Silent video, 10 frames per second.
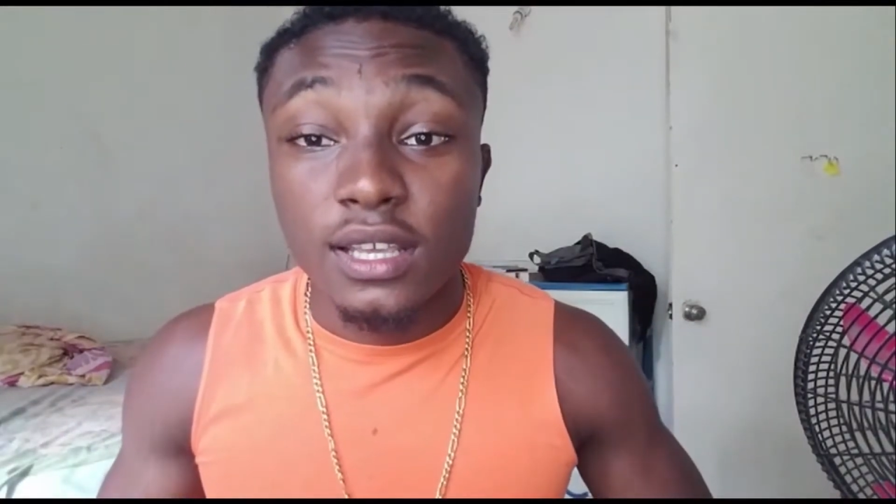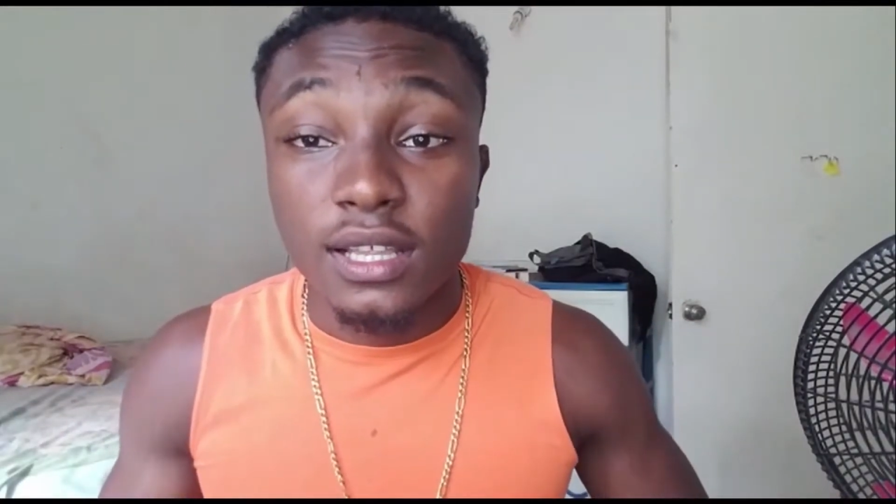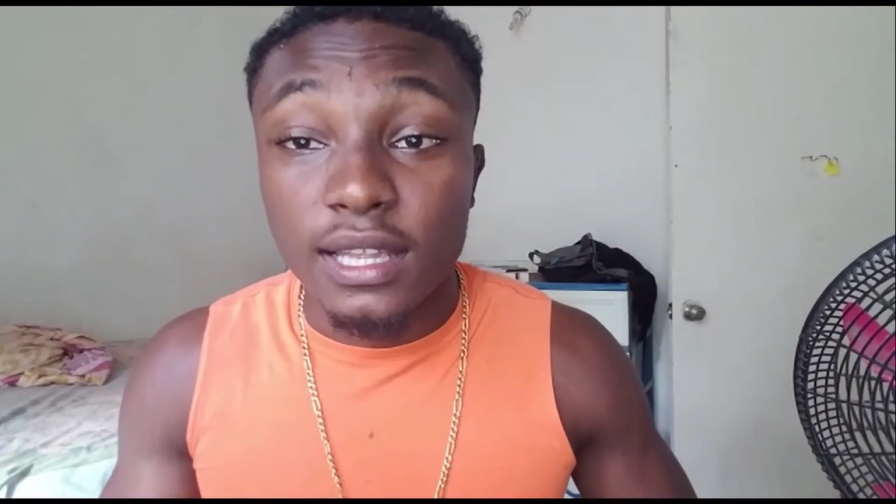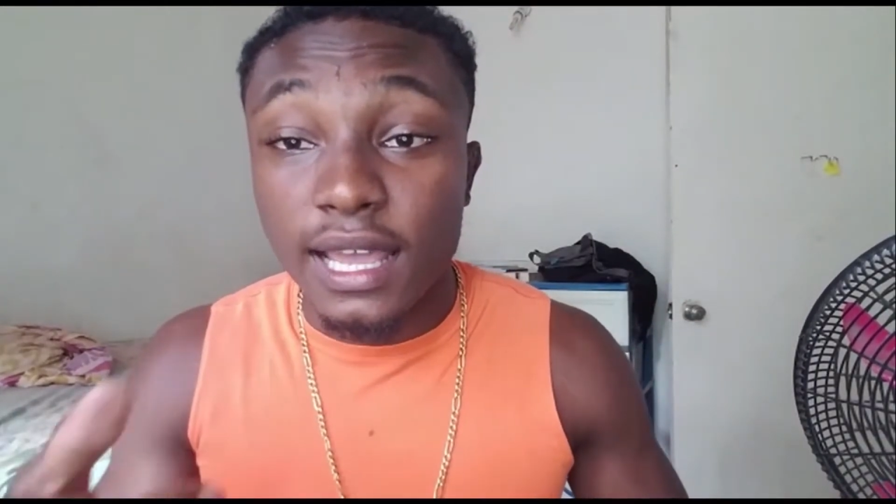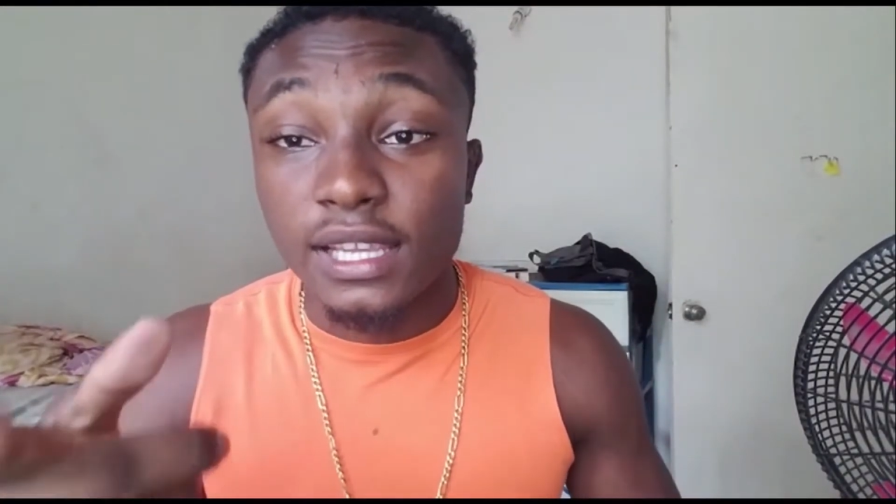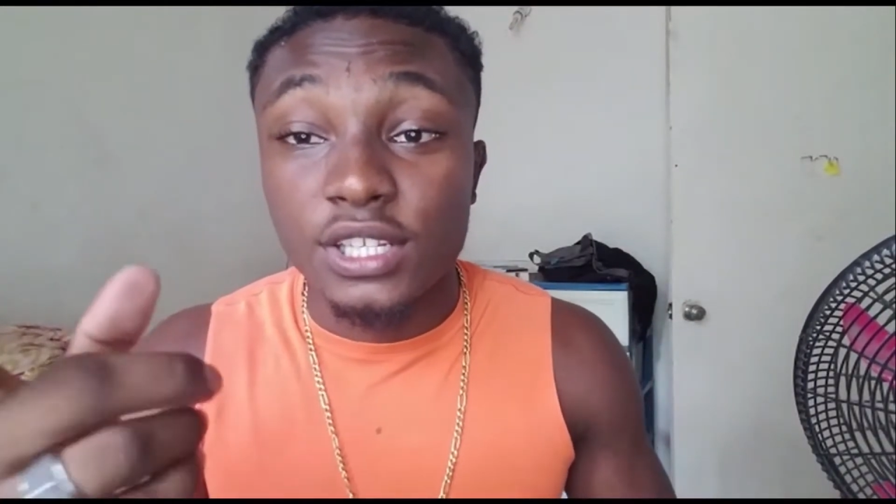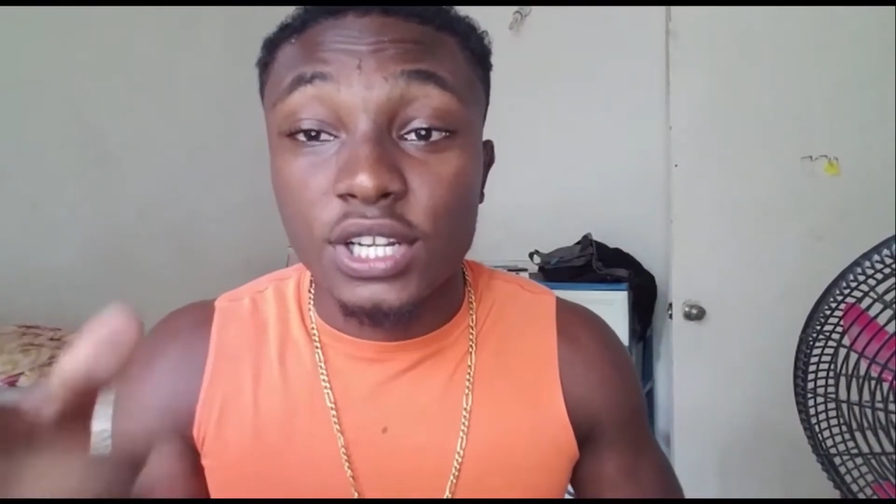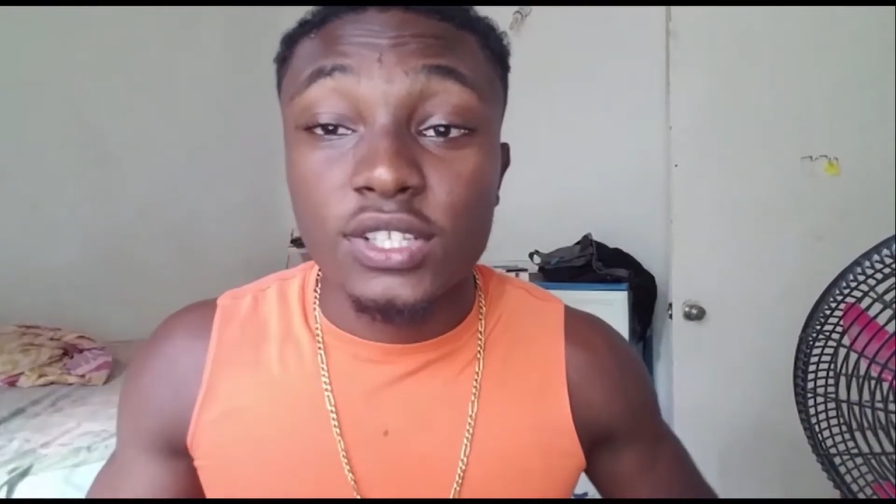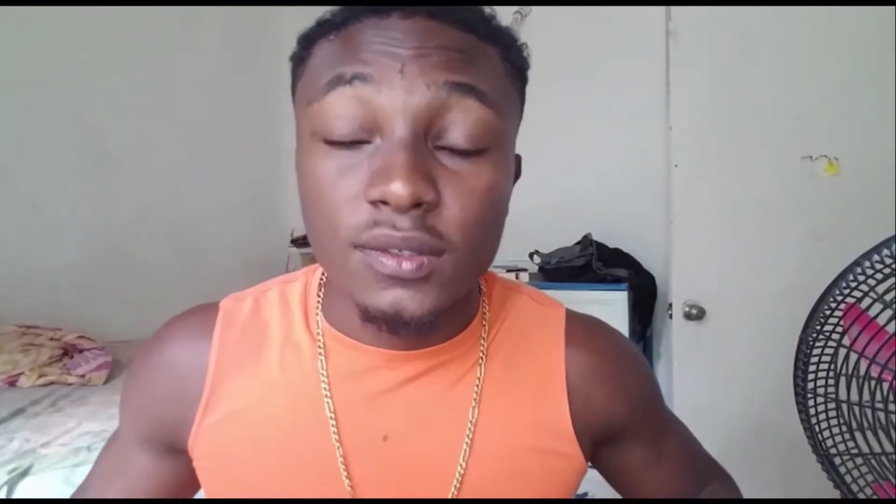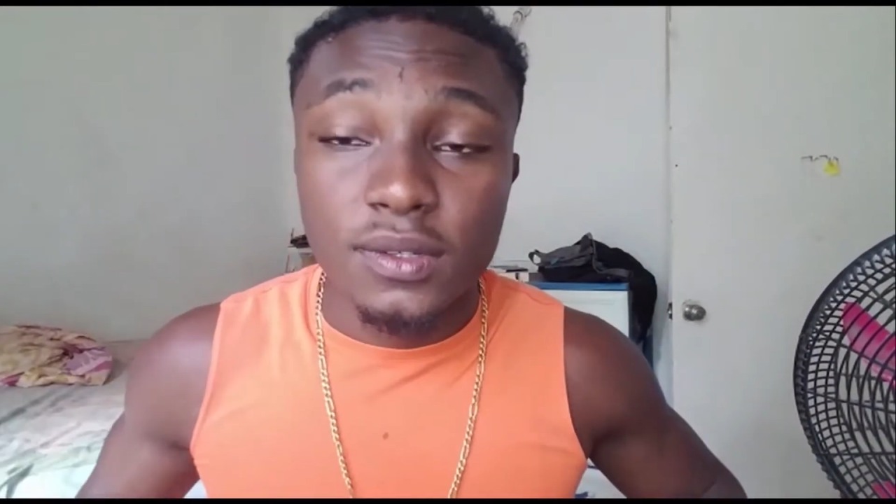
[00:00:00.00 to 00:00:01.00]
Like, share,
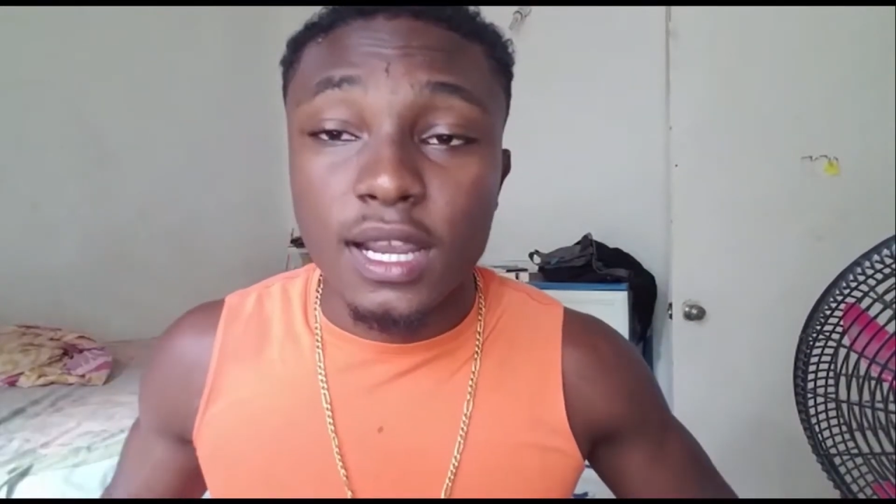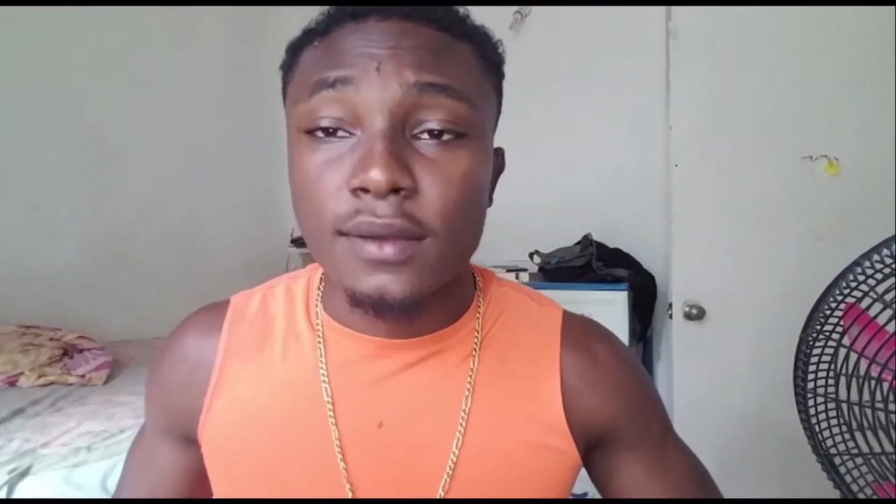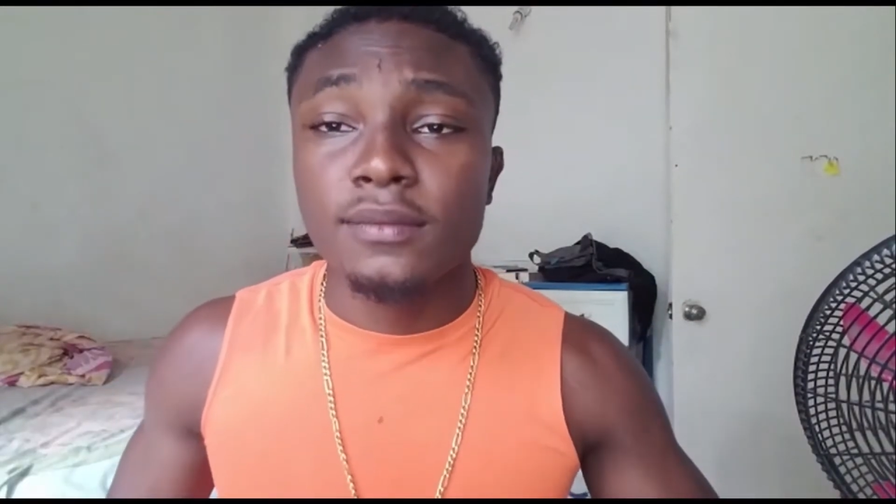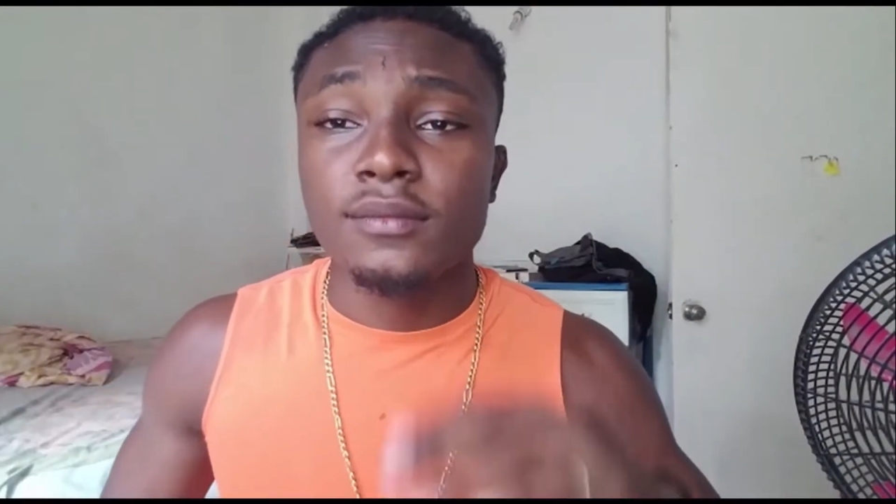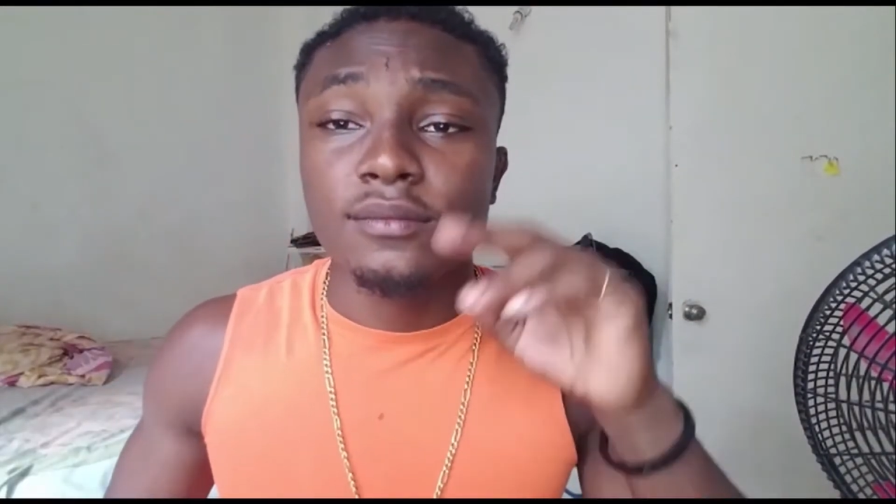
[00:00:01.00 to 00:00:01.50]
and subscribe.